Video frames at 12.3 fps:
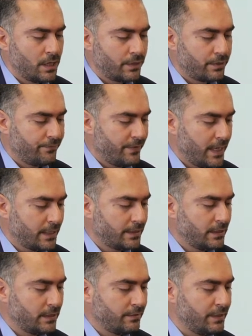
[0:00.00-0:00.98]

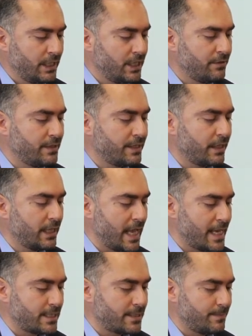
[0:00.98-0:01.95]
reflecting the ethical
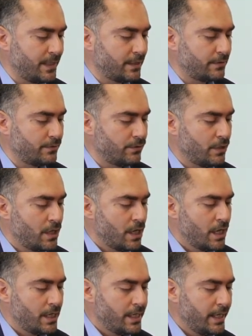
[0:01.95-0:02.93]
aspect,
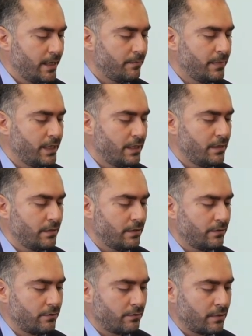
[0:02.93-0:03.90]
namely
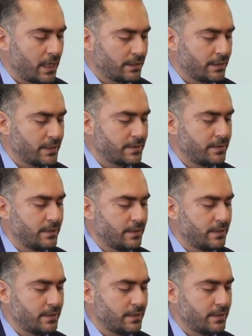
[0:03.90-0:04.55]
righteous